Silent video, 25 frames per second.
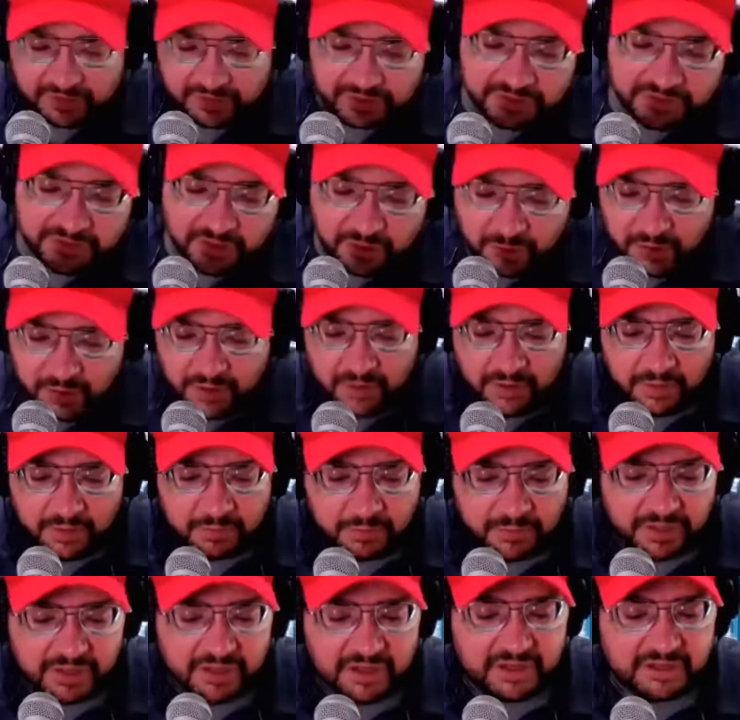So
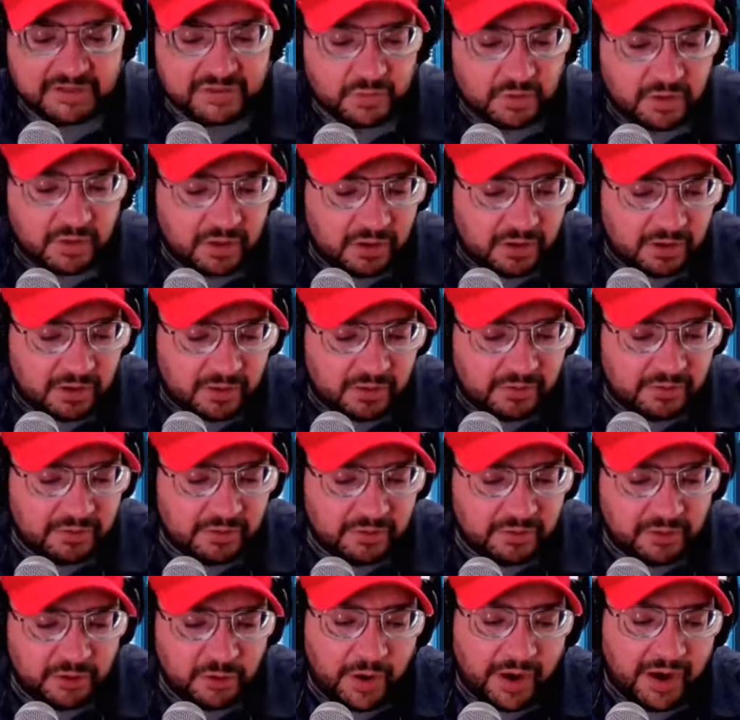Mondays, the
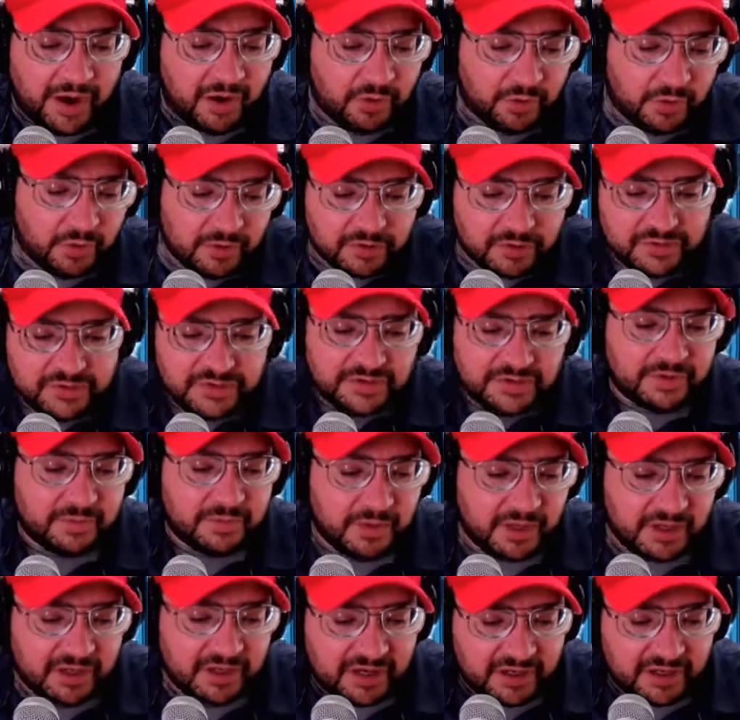new hours,
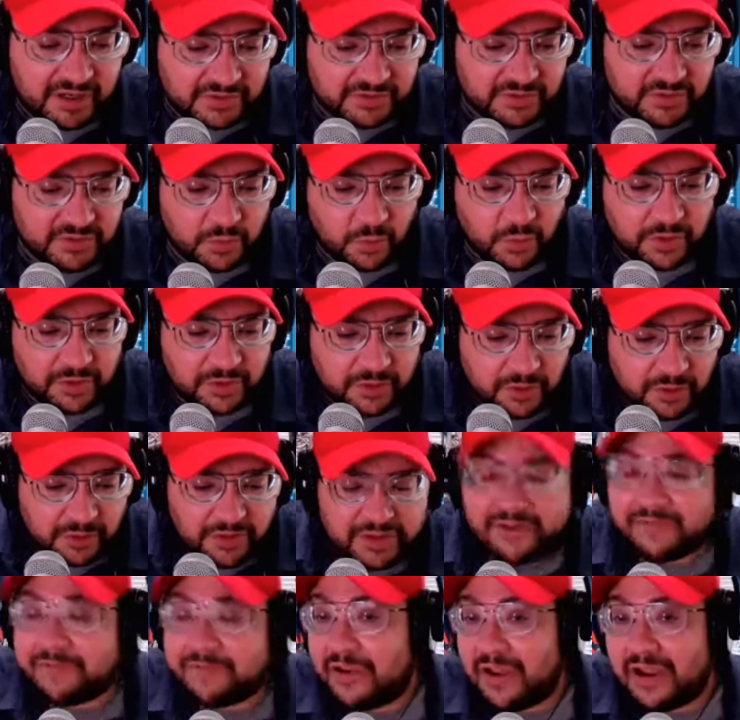Mondays,
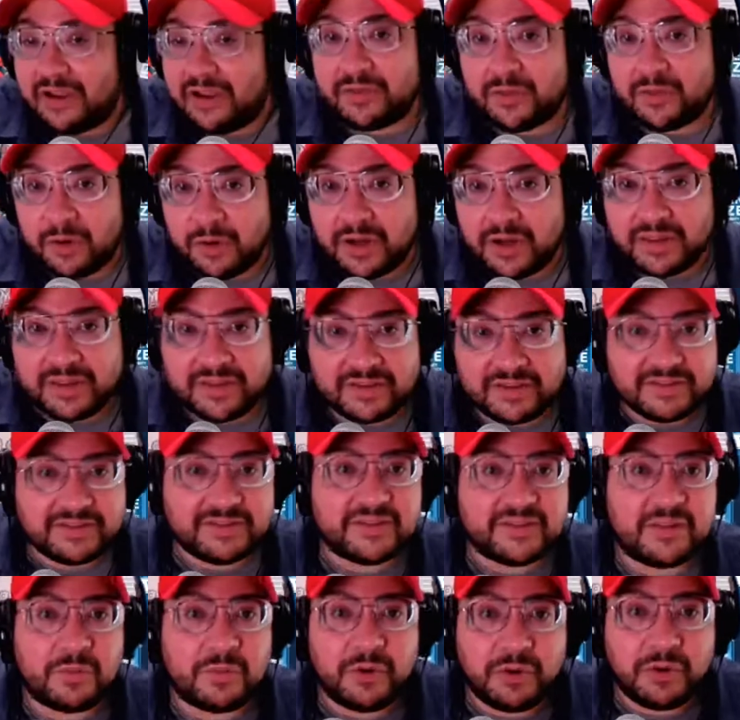1:30 to 5:30. And this
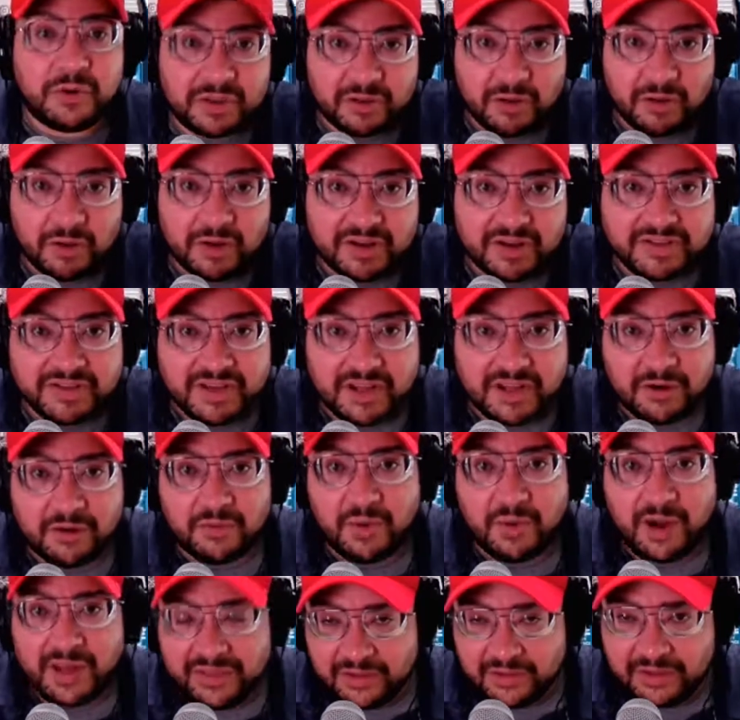is in the Moody Learning Center,
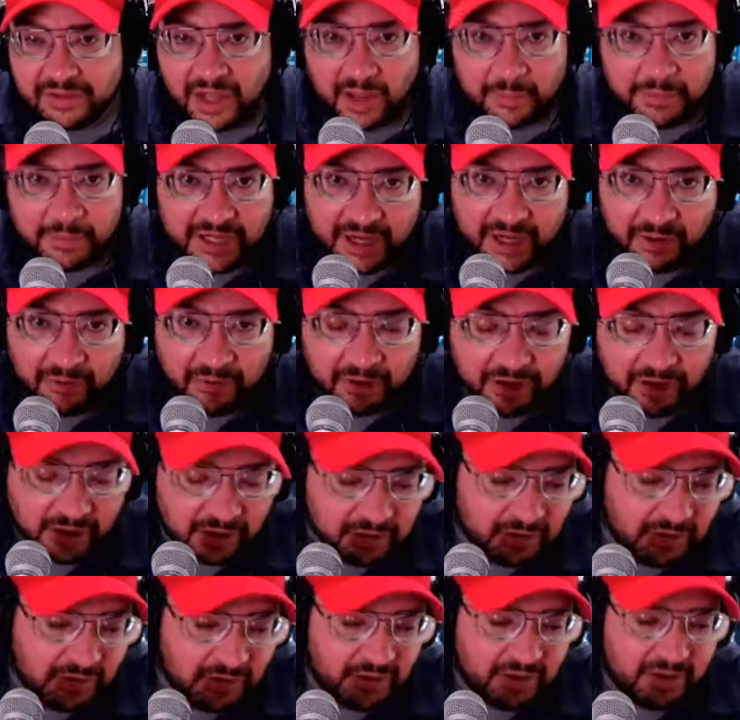right in the lobby
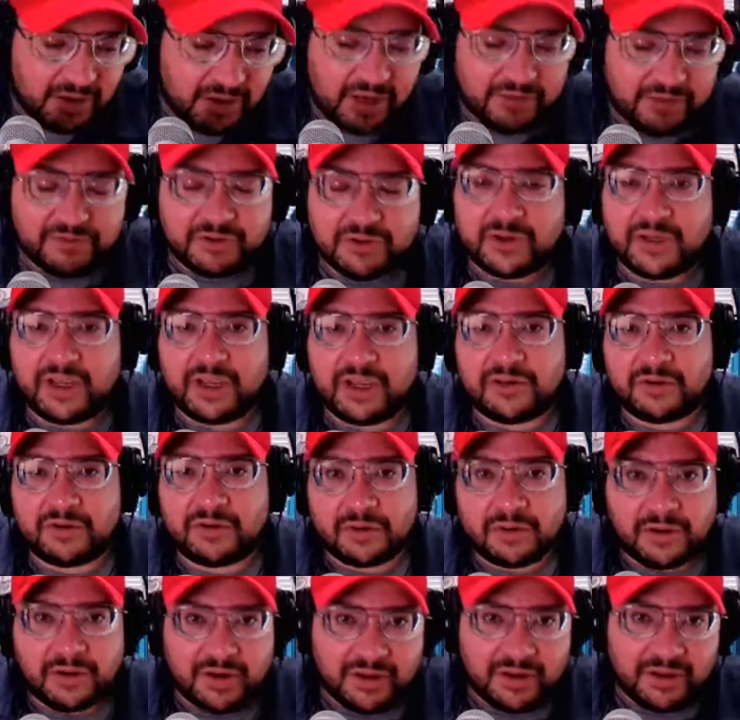area after you get
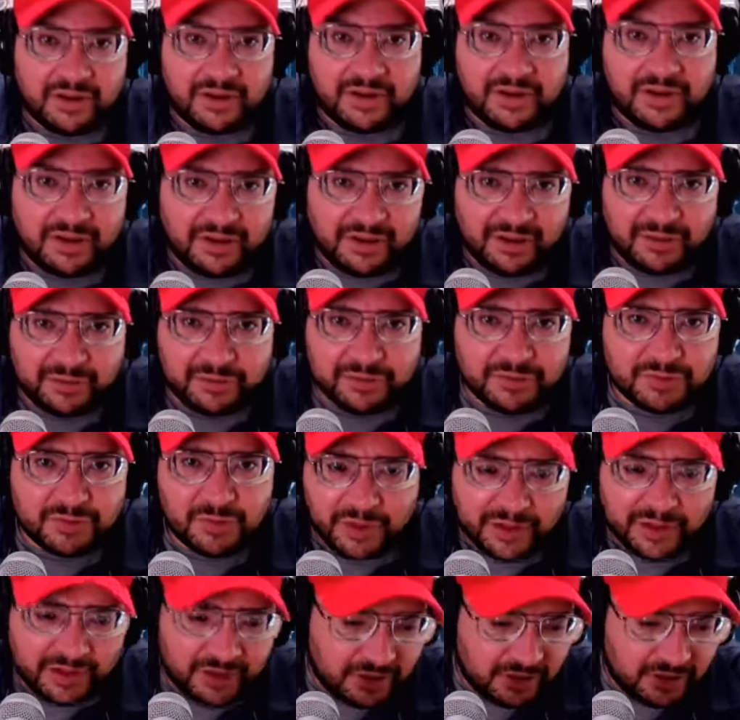your health
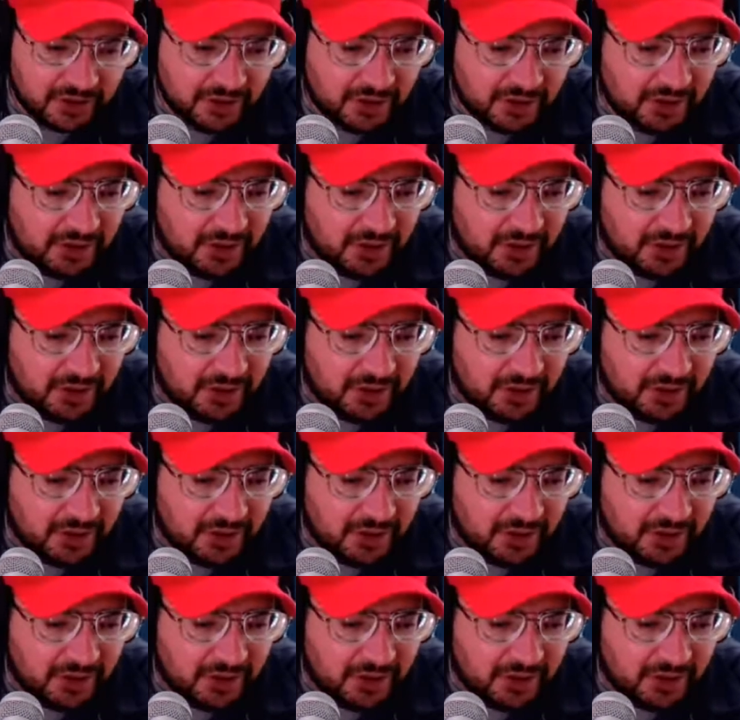screening.